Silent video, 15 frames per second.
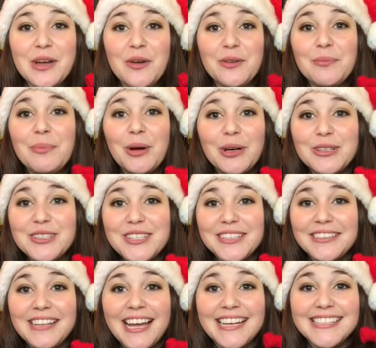own
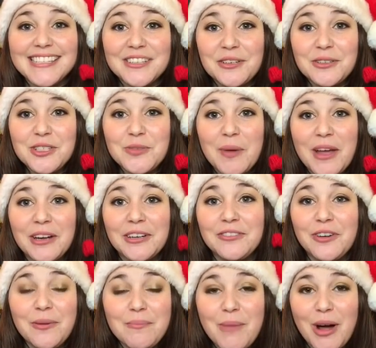personalized little sweater
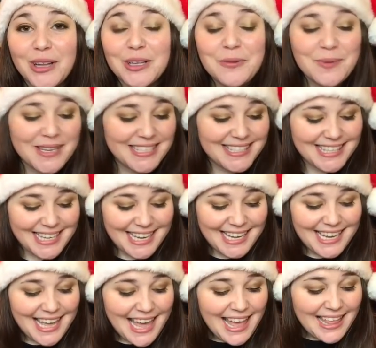from Molly Weasley,